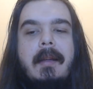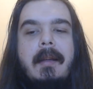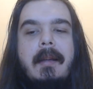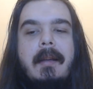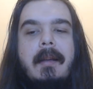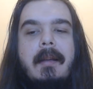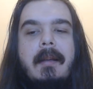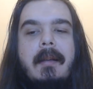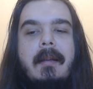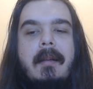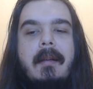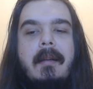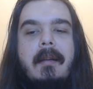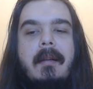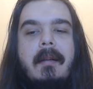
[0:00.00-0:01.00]

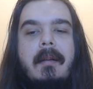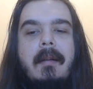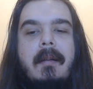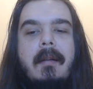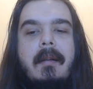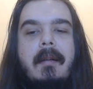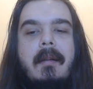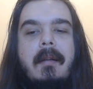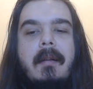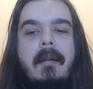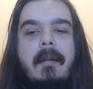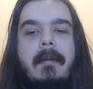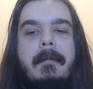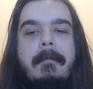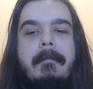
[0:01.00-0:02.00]

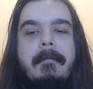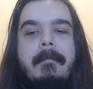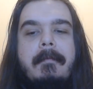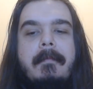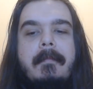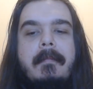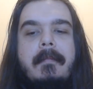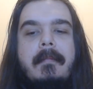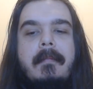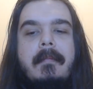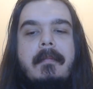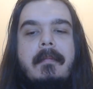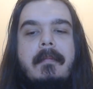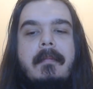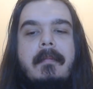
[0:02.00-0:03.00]

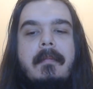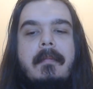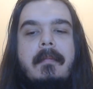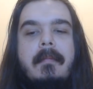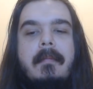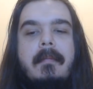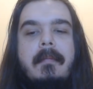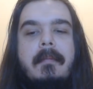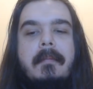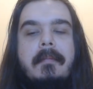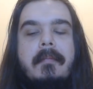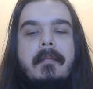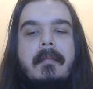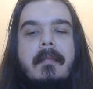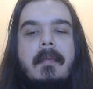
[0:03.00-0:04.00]
Nobody speaks.